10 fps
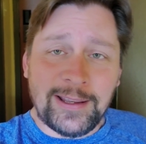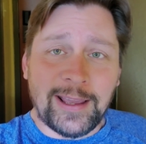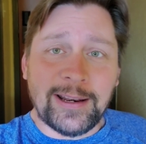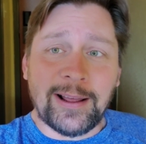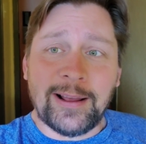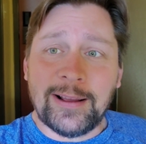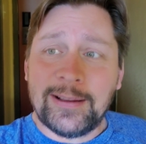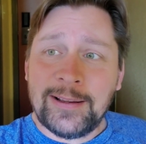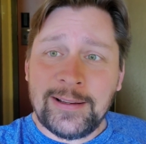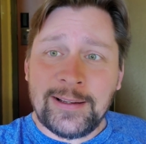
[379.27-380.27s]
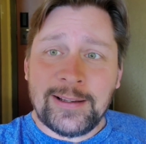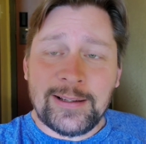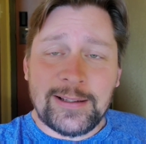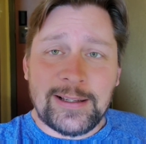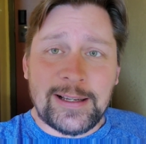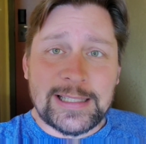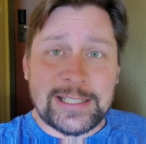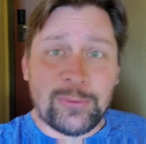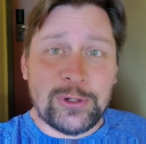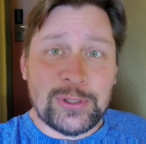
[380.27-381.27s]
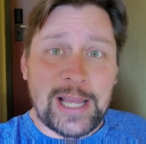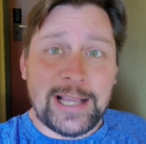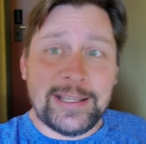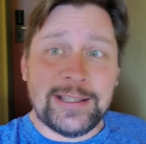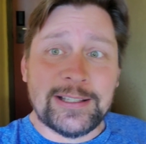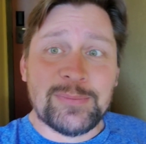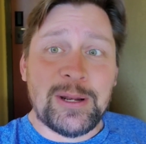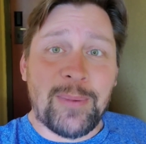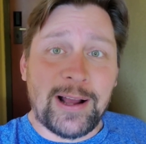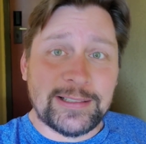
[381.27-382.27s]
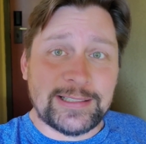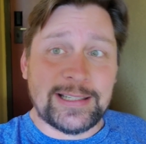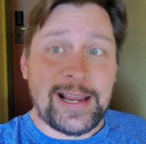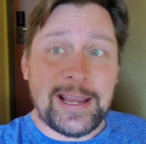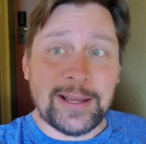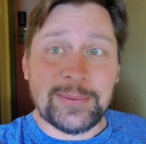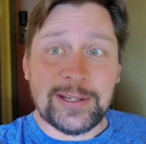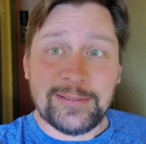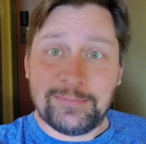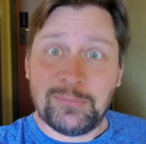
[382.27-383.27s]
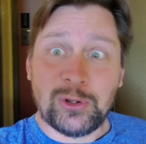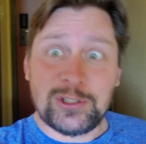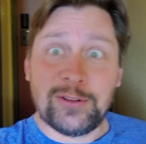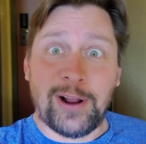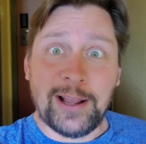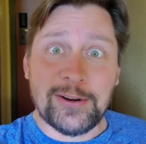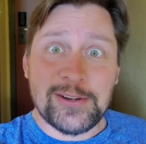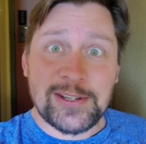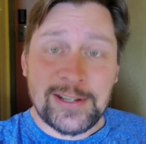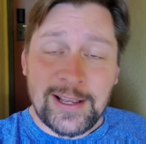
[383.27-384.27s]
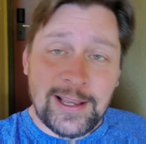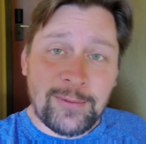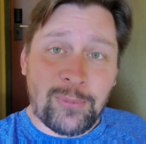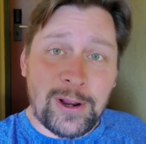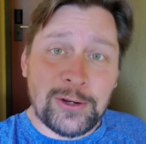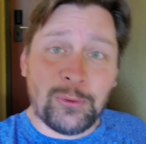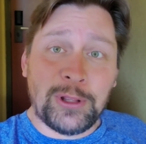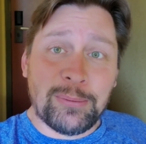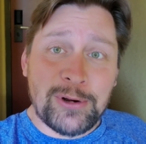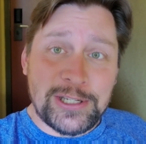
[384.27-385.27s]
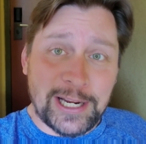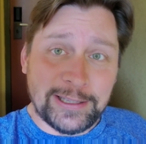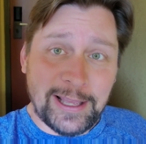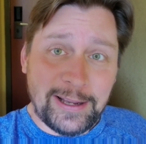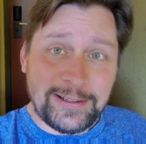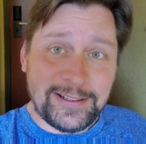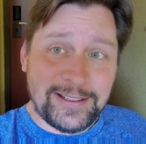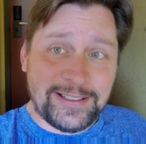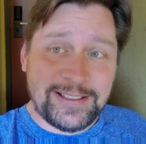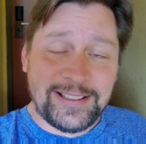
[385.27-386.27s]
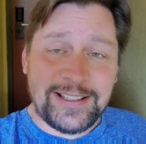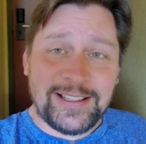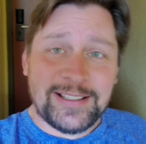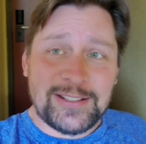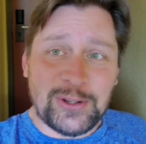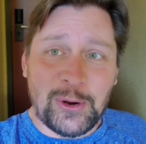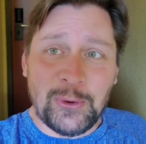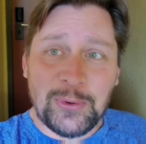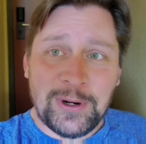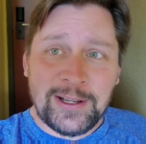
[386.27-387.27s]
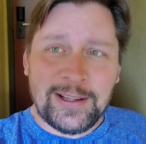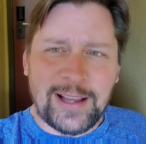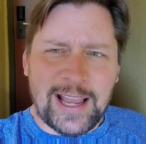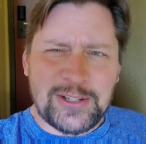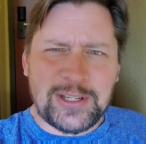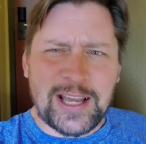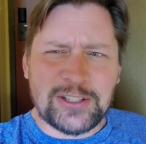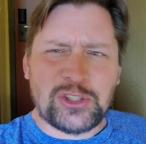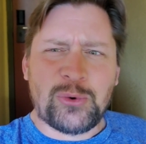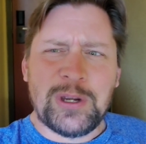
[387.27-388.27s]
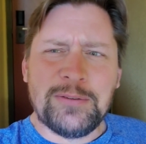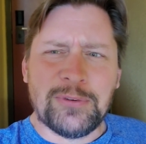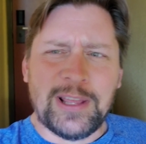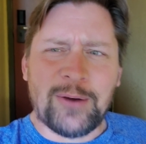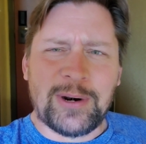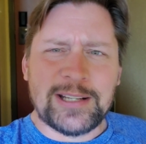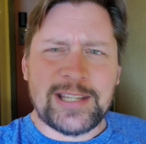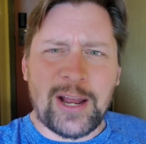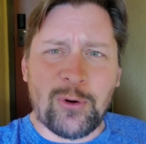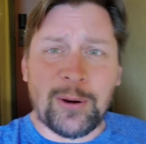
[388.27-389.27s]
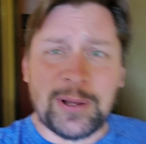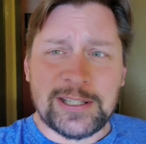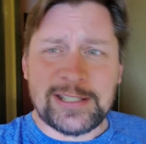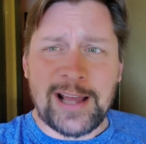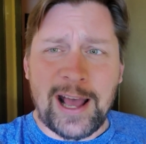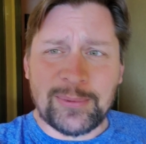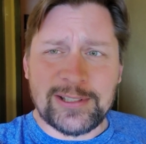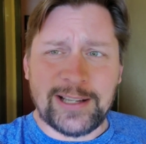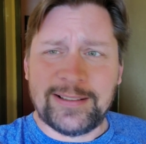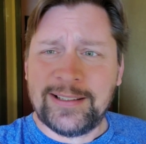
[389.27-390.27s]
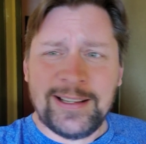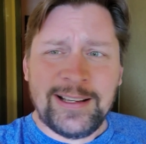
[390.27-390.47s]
And as someone who's hiking as many miles as I am, and most other hikers, probably don't really appreciate that. So I actually kind of screen for that when I decide where I'm going to stop. It's like